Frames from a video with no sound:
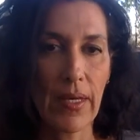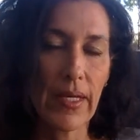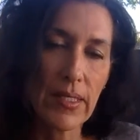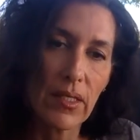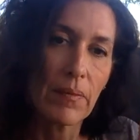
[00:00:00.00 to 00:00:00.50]

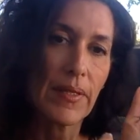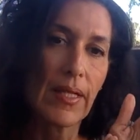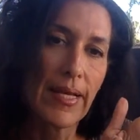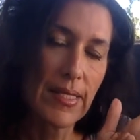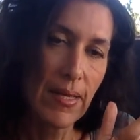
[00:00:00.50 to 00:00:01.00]
It's going to be
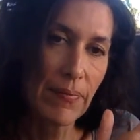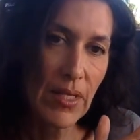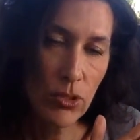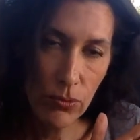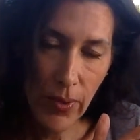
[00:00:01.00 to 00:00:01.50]
like
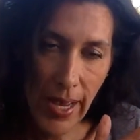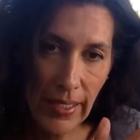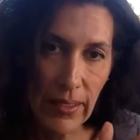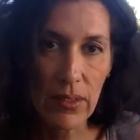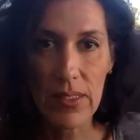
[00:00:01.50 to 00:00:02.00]
something to
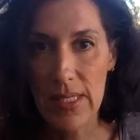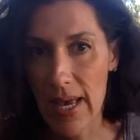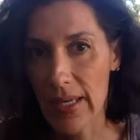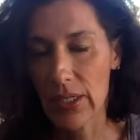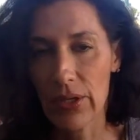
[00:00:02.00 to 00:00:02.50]
write. It'll
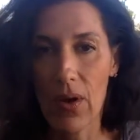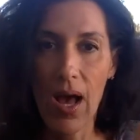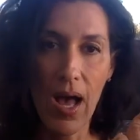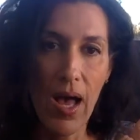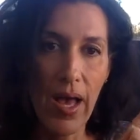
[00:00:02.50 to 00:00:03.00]
say,
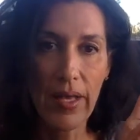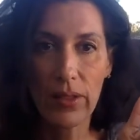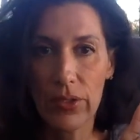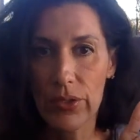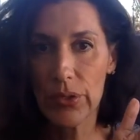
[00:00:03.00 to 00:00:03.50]
I
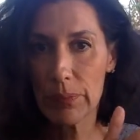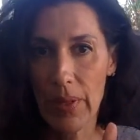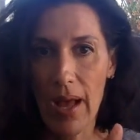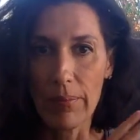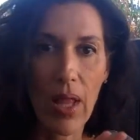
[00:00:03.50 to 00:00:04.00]
learned
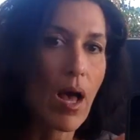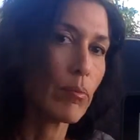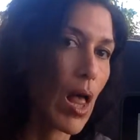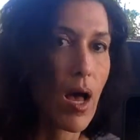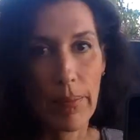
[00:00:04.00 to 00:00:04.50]
blah, blah,
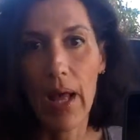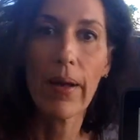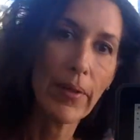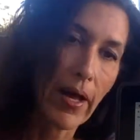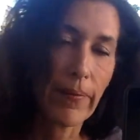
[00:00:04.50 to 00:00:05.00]
blah,
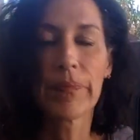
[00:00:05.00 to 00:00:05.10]
blah, blah,